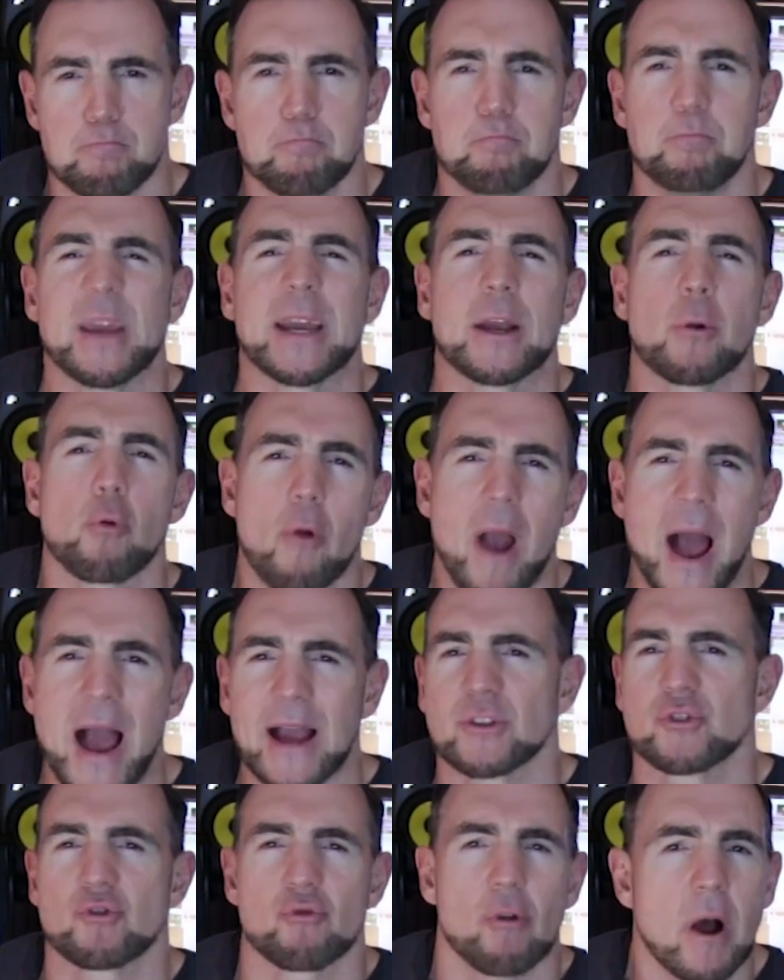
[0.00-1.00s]
big
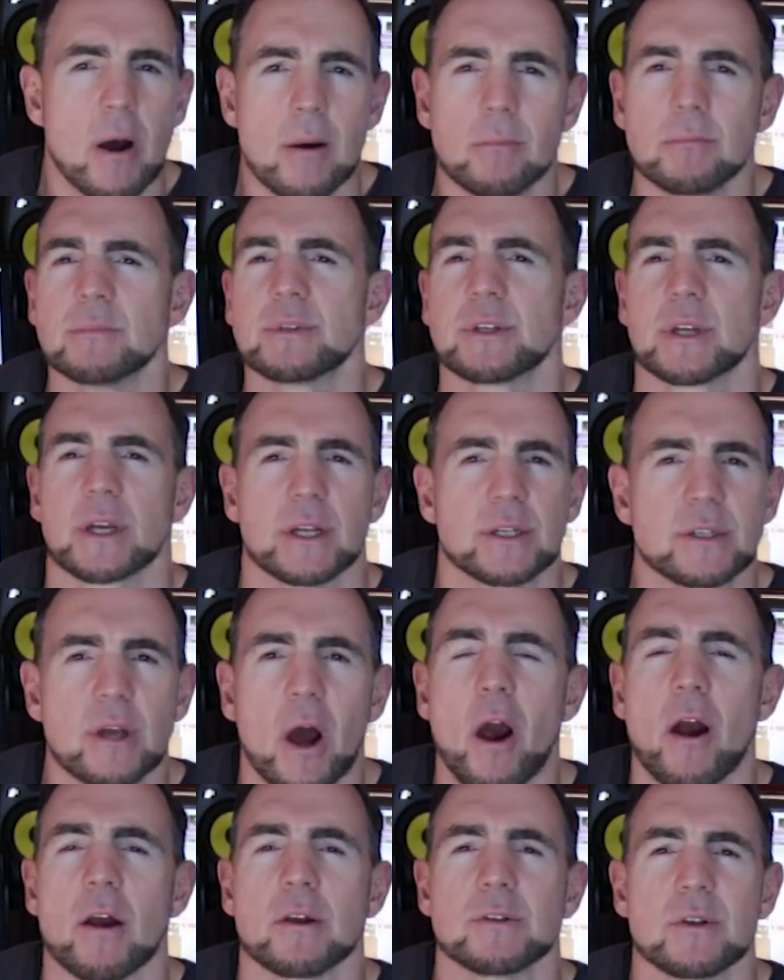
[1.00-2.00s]
rock drums and
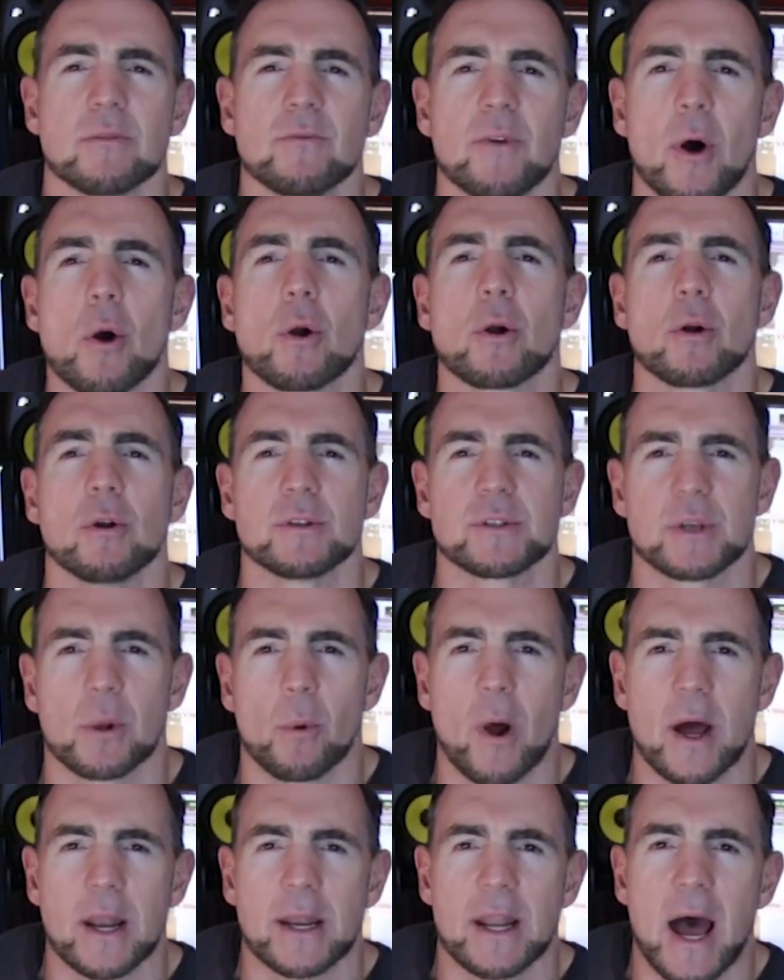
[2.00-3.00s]
guitars and vocals and
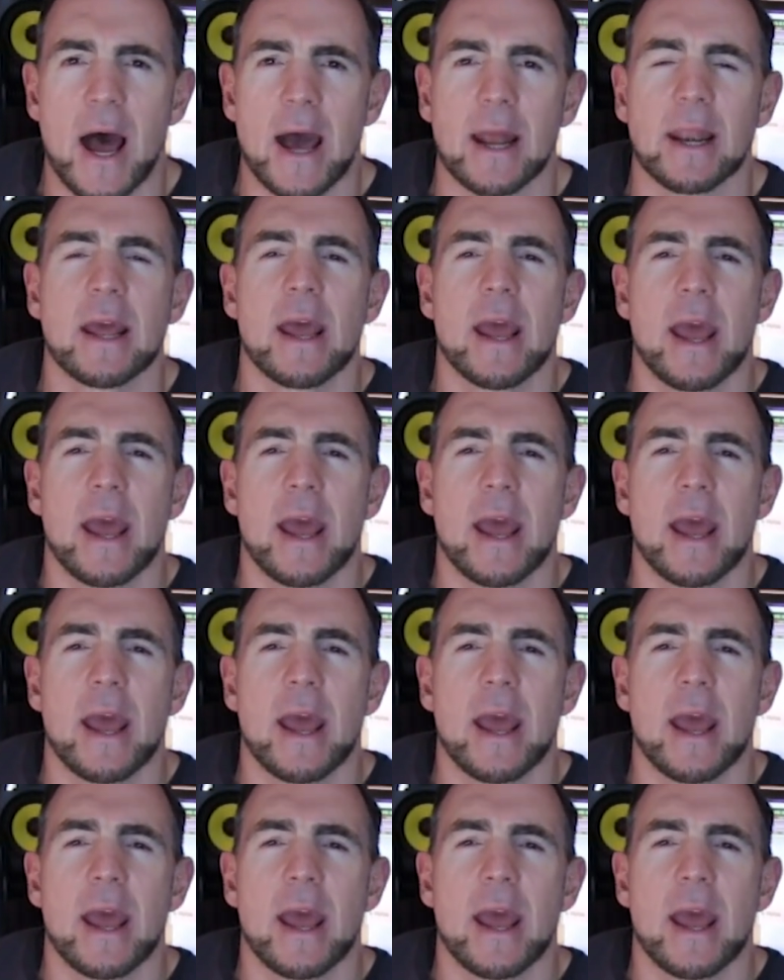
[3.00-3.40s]
whatnot.